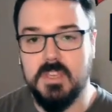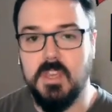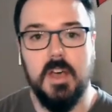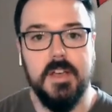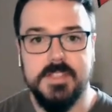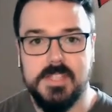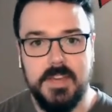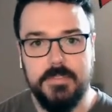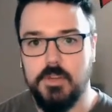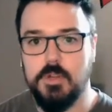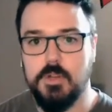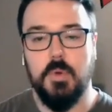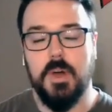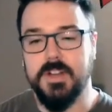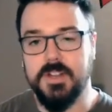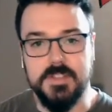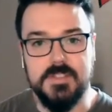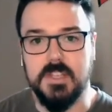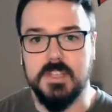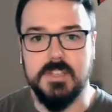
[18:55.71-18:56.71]
because
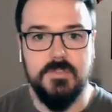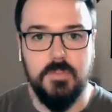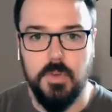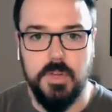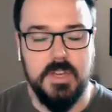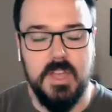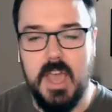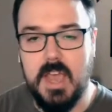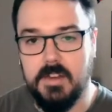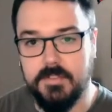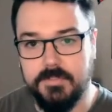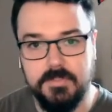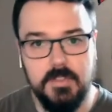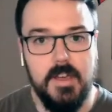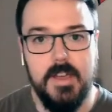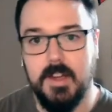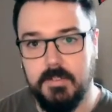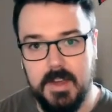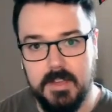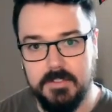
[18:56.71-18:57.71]
everyone is 6'9" and
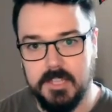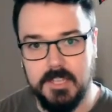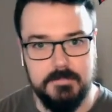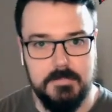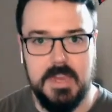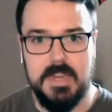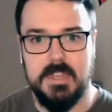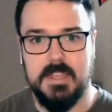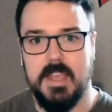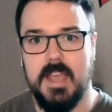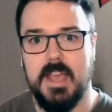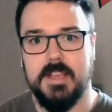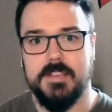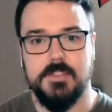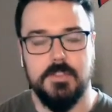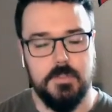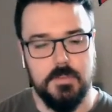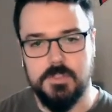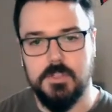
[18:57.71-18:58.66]
flying around like maniacs,